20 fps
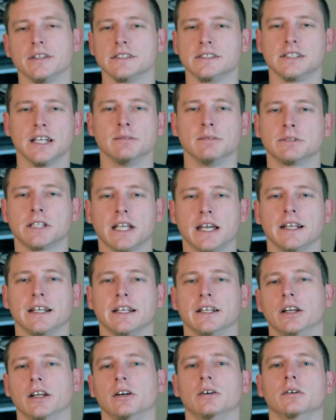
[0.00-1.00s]
steps kind of
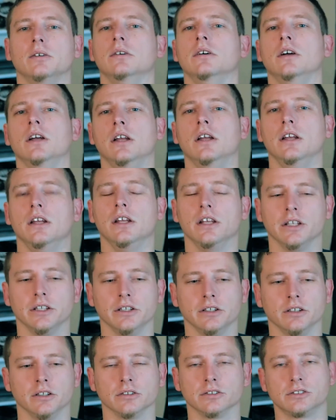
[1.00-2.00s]
go, you know.